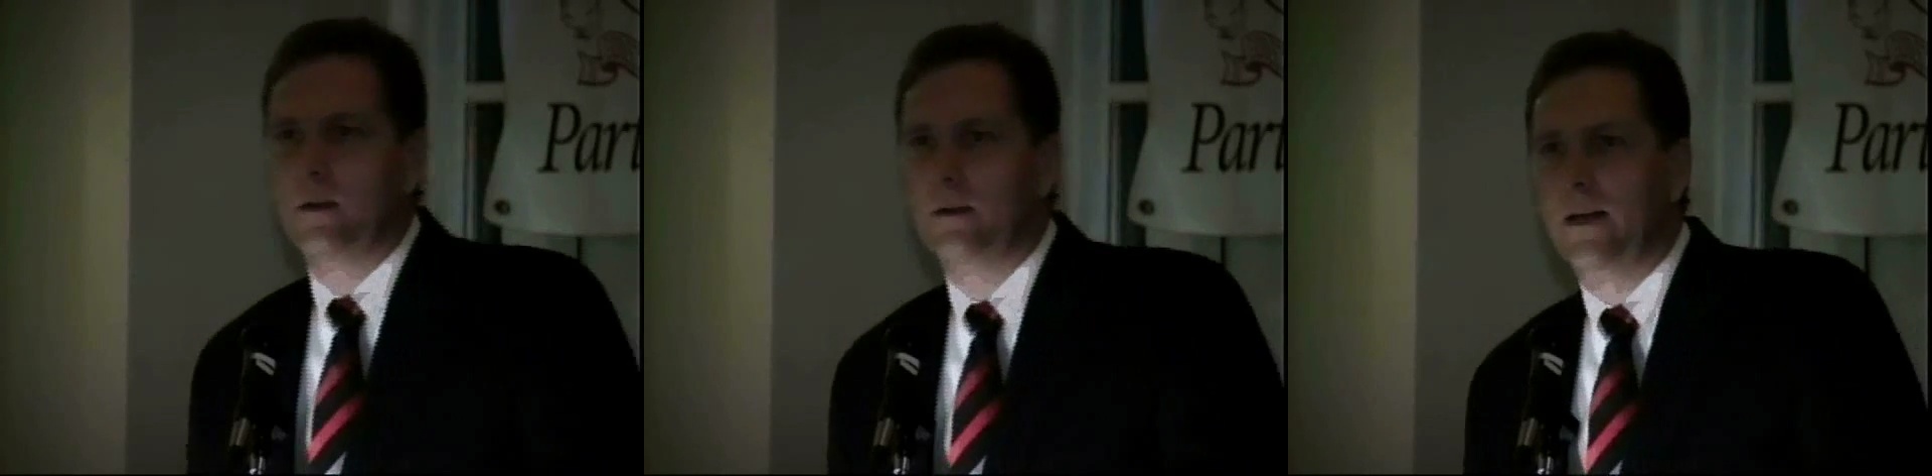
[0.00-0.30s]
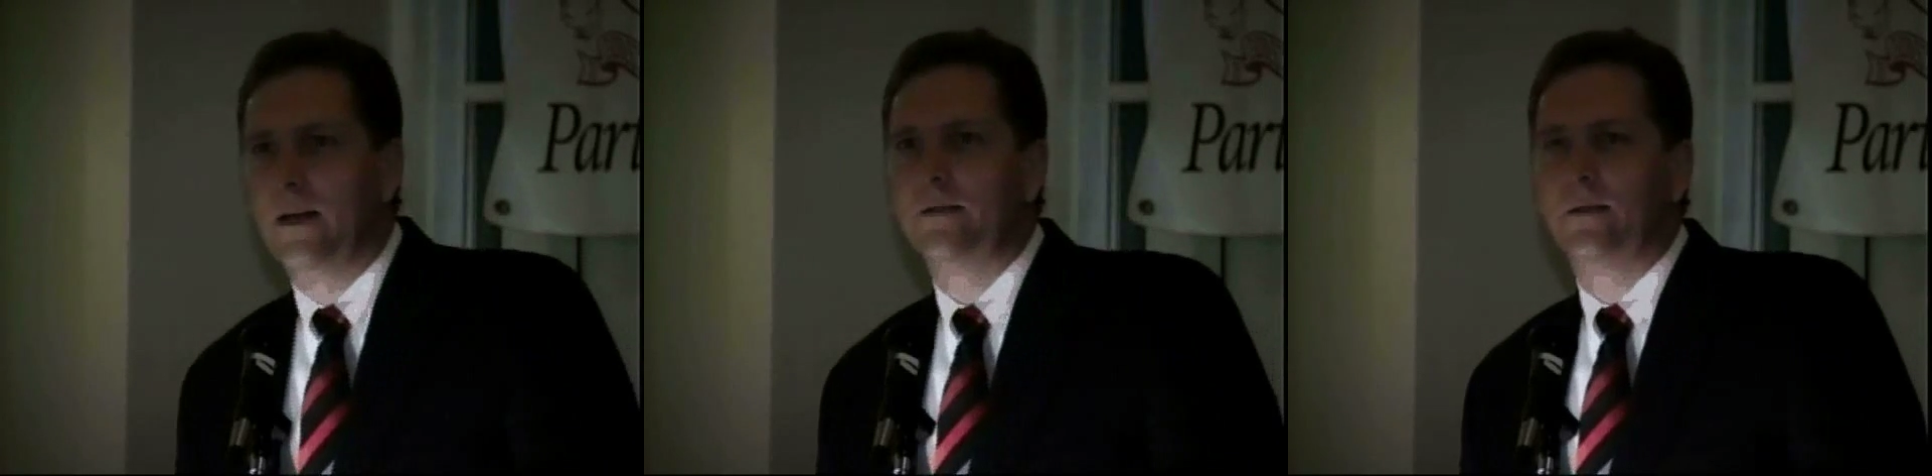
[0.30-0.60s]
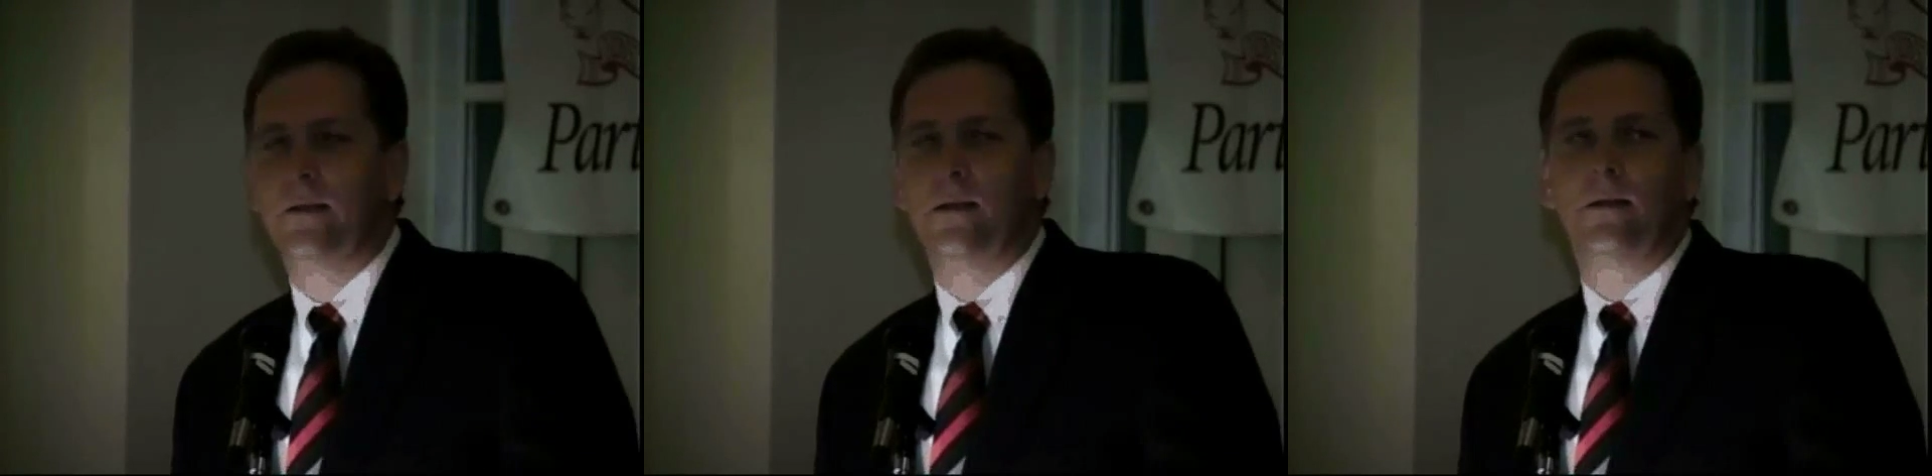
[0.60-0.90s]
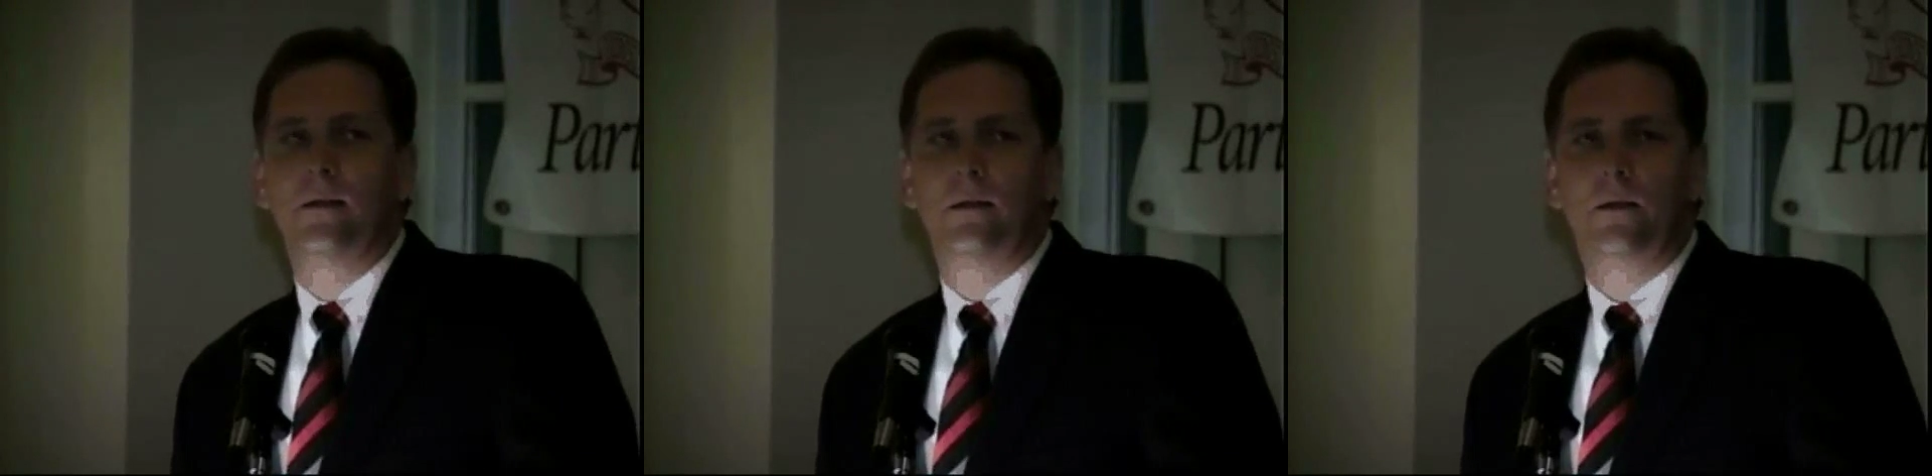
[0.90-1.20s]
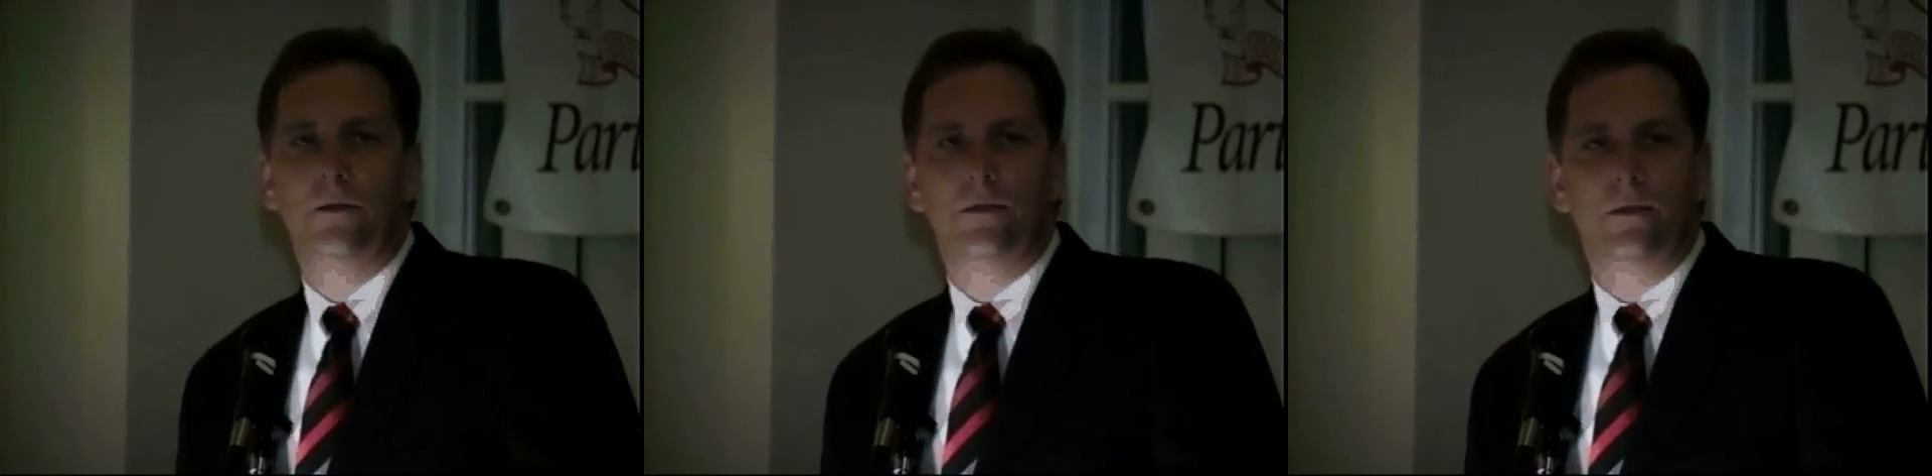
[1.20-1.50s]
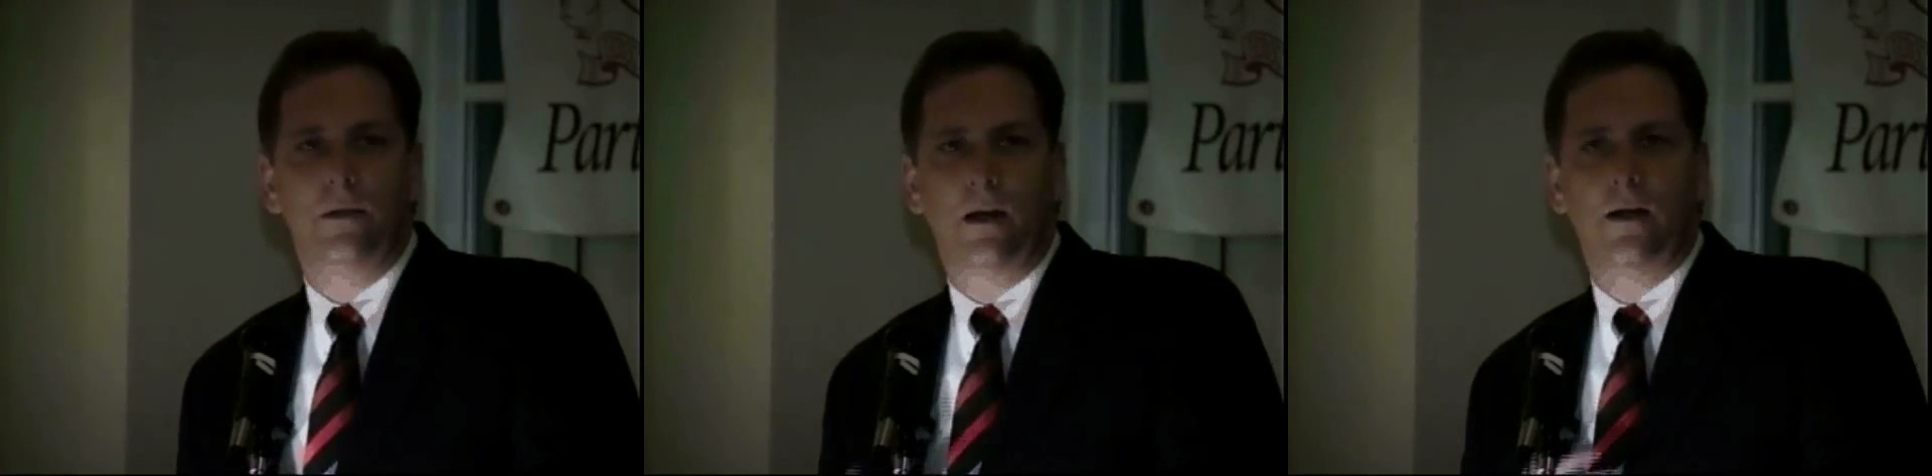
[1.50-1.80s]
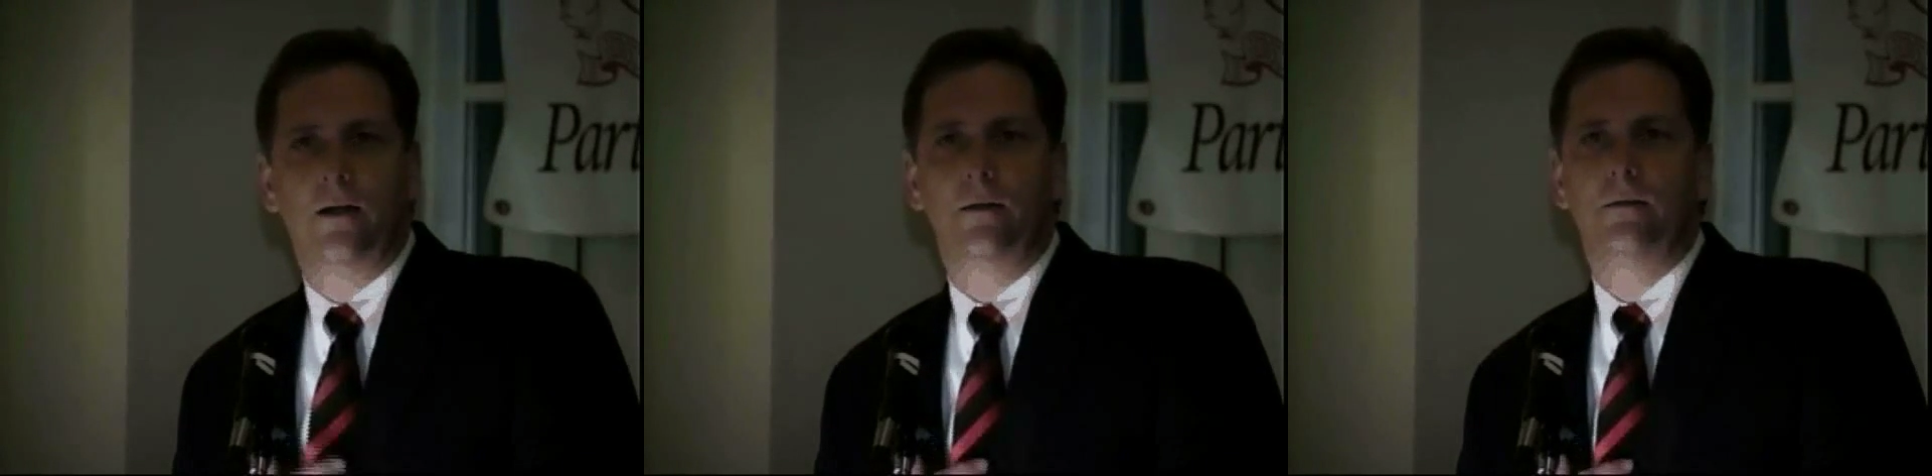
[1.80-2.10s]
And that's close
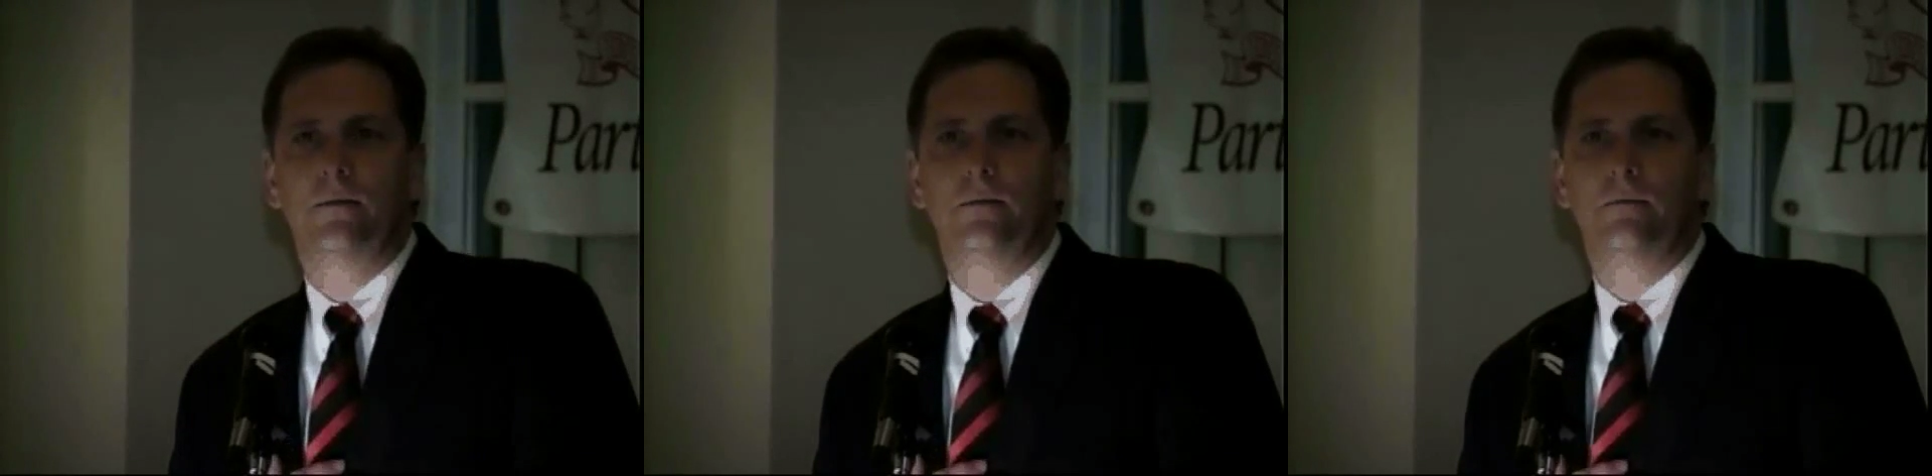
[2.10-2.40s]
to